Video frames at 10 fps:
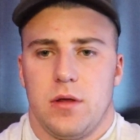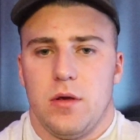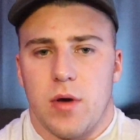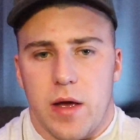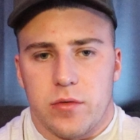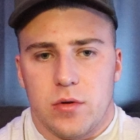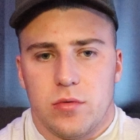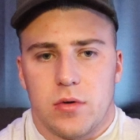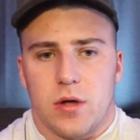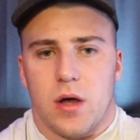You have
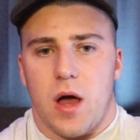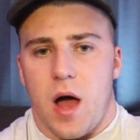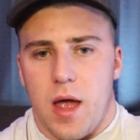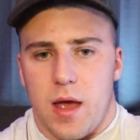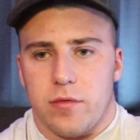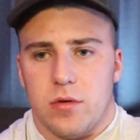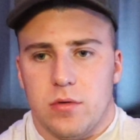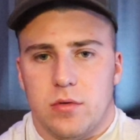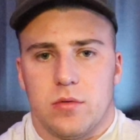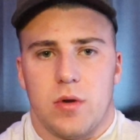to. I have
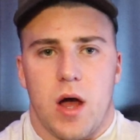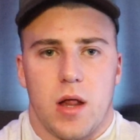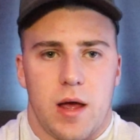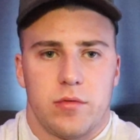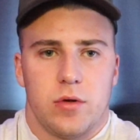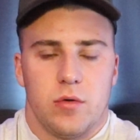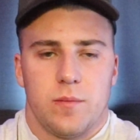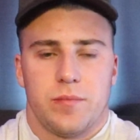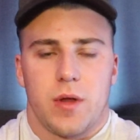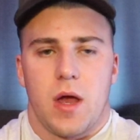to. We all have to.
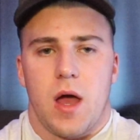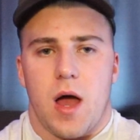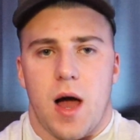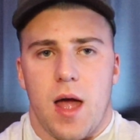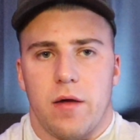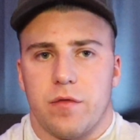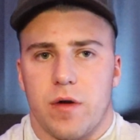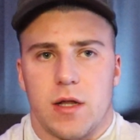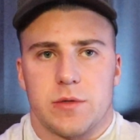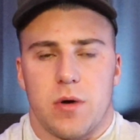I have
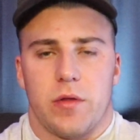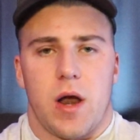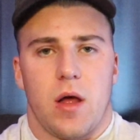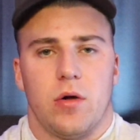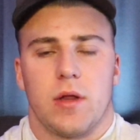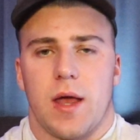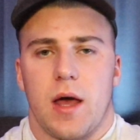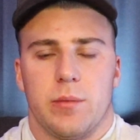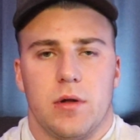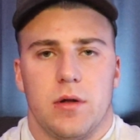friends, bro, that I hold
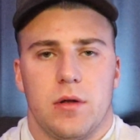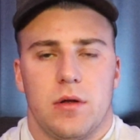accountable.